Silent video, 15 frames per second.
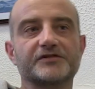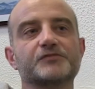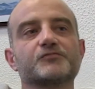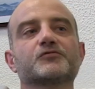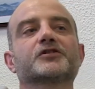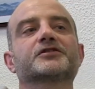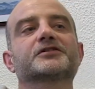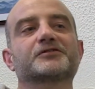
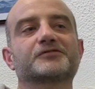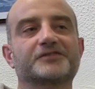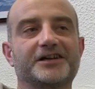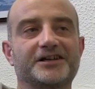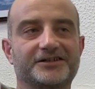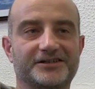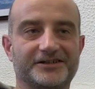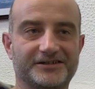water
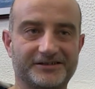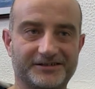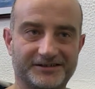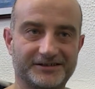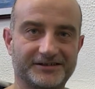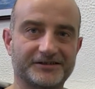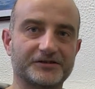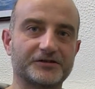connection,
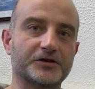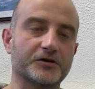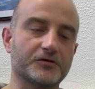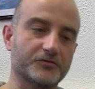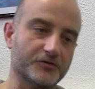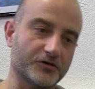so